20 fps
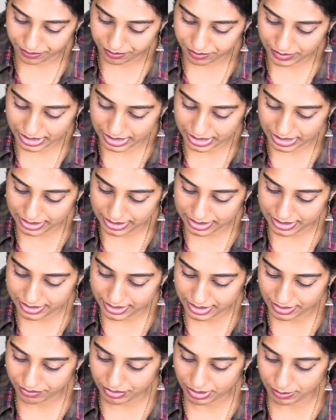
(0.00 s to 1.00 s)
We can
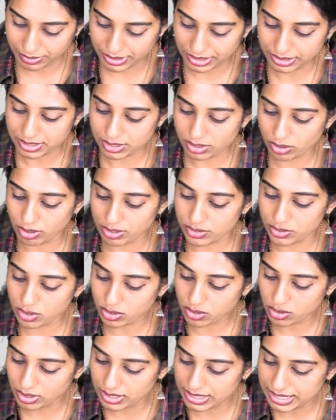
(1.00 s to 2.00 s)
understand from here, this is also
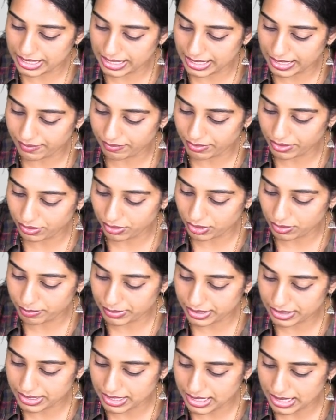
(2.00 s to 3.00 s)
called the
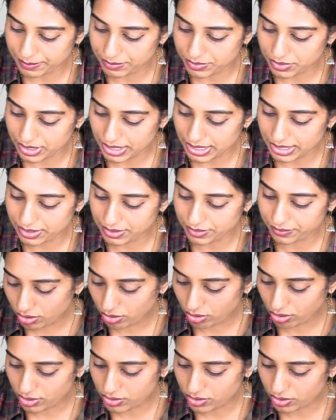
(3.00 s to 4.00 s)
environment lapse rate,
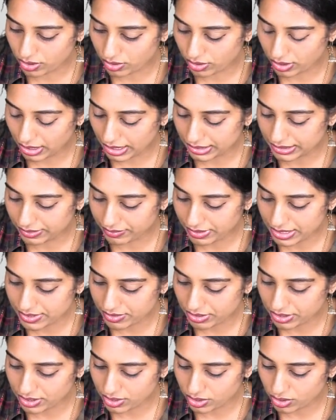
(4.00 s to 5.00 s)
also otherwise
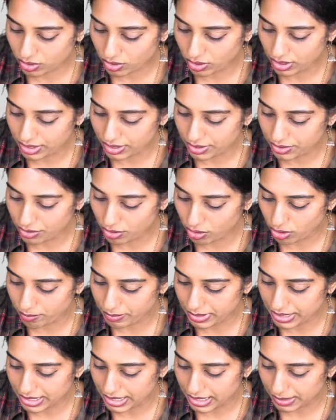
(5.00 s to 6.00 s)
it is called
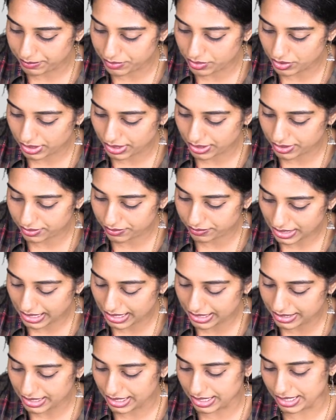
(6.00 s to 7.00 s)
normal lapse rate,
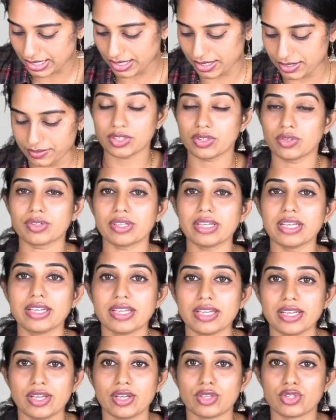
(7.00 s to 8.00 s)
NLR. Okay.
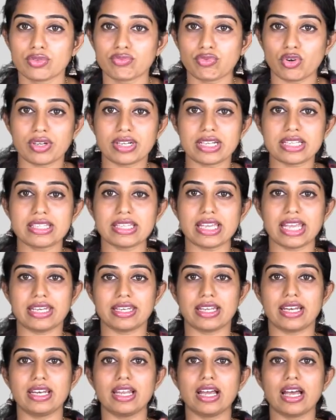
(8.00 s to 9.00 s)
So what is
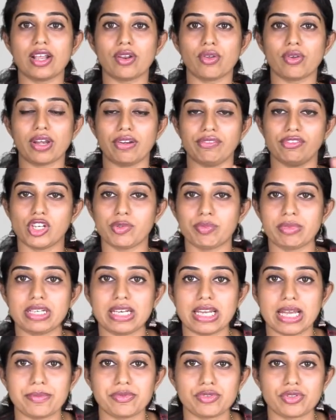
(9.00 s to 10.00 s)
NLR or environment
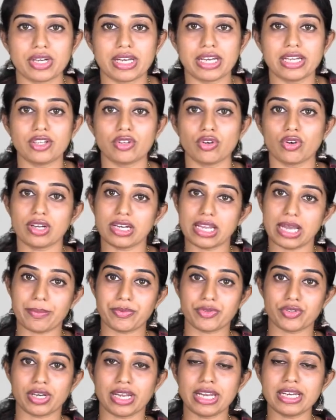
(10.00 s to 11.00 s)
lapse rate or
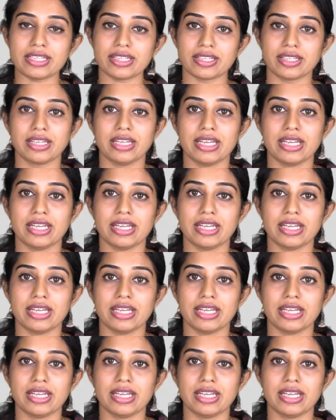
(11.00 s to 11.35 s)
lapse rate?